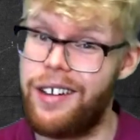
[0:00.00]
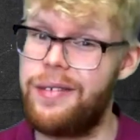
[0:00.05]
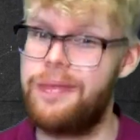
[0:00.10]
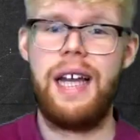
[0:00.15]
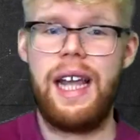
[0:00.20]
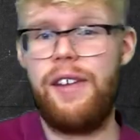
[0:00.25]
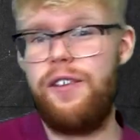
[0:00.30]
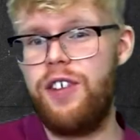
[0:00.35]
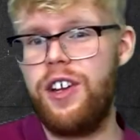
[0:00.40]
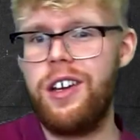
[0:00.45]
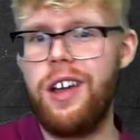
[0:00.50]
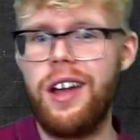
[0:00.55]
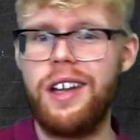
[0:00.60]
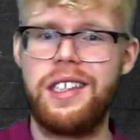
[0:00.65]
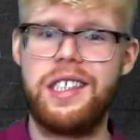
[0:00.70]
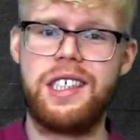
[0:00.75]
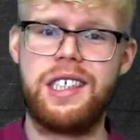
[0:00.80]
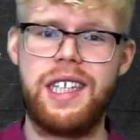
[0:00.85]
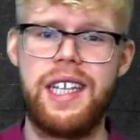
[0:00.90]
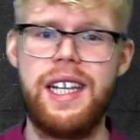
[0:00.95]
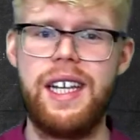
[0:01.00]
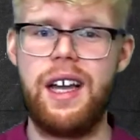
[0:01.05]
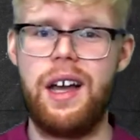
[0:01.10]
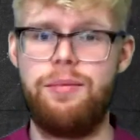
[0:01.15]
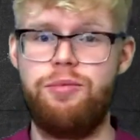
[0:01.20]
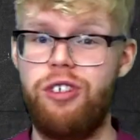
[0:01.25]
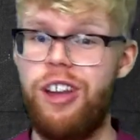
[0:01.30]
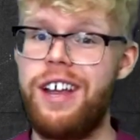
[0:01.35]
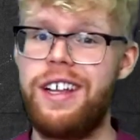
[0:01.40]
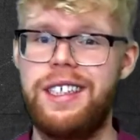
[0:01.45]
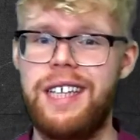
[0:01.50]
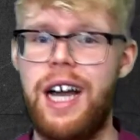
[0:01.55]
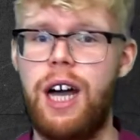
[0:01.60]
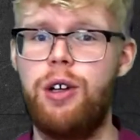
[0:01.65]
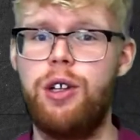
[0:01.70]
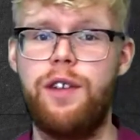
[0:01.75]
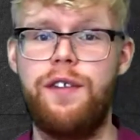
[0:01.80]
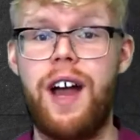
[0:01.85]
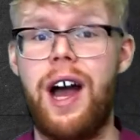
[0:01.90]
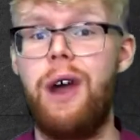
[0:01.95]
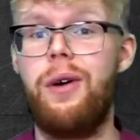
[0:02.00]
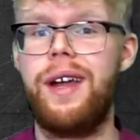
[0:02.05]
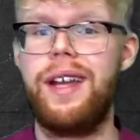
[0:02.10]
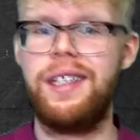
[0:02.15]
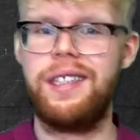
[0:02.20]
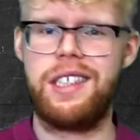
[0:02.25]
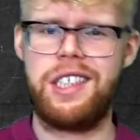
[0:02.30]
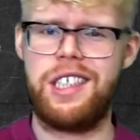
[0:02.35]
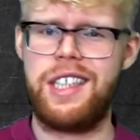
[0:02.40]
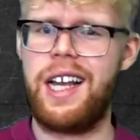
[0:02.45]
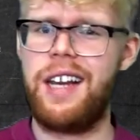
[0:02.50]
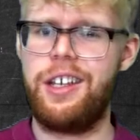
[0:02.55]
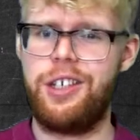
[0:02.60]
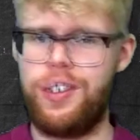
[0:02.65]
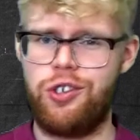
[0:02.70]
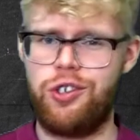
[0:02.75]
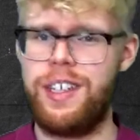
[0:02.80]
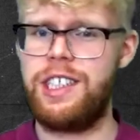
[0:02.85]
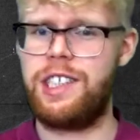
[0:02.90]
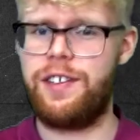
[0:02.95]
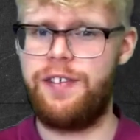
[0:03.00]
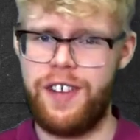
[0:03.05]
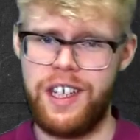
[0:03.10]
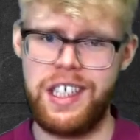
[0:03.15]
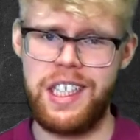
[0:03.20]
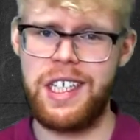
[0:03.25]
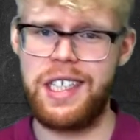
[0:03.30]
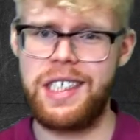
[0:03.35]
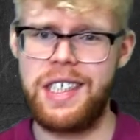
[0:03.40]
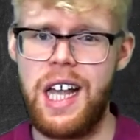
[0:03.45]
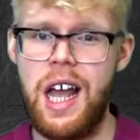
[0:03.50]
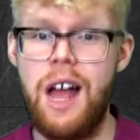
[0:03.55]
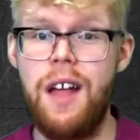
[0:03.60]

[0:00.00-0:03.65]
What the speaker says: If you'd like to see a breakdown of how Interstellar treats physics,